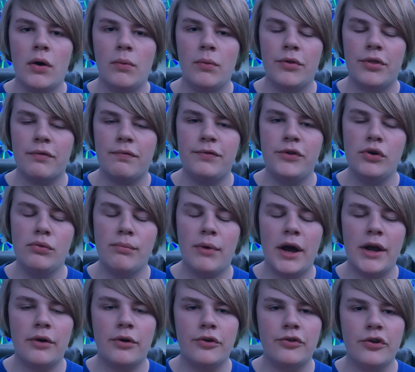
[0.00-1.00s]
with a few
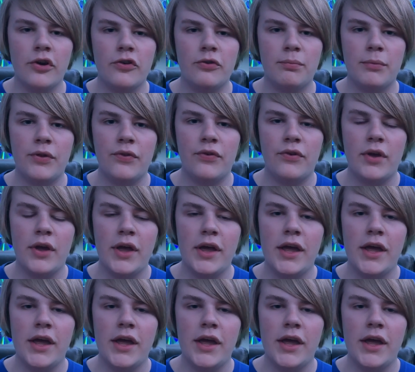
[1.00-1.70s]
minor adjustments.